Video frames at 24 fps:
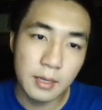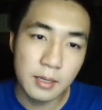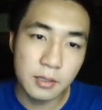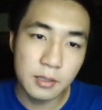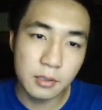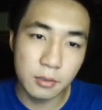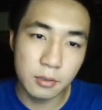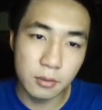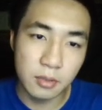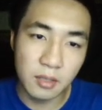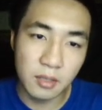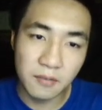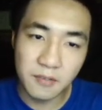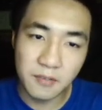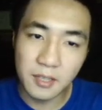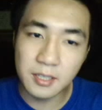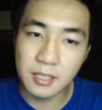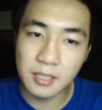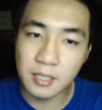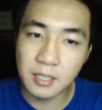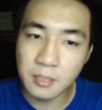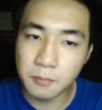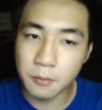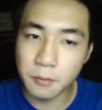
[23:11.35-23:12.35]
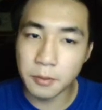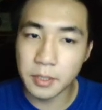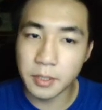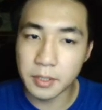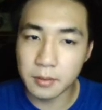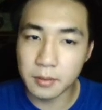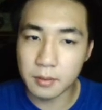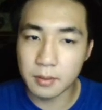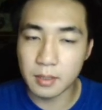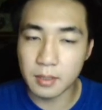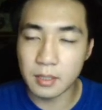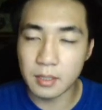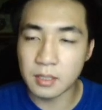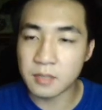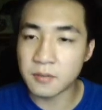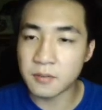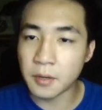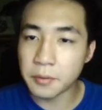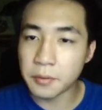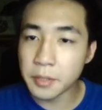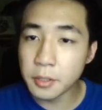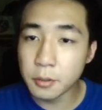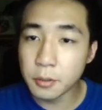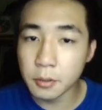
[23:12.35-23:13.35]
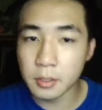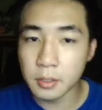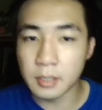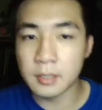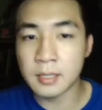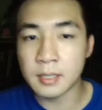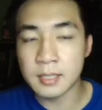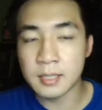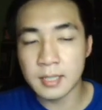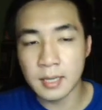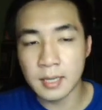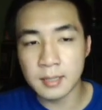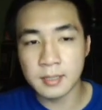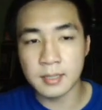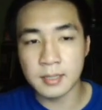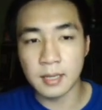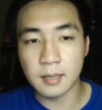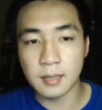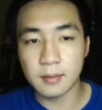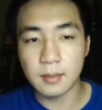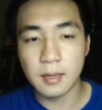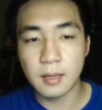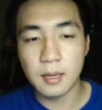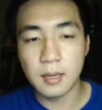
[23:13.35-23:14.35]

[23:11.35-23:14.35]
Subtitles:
So defense and spirit is very good in the sense that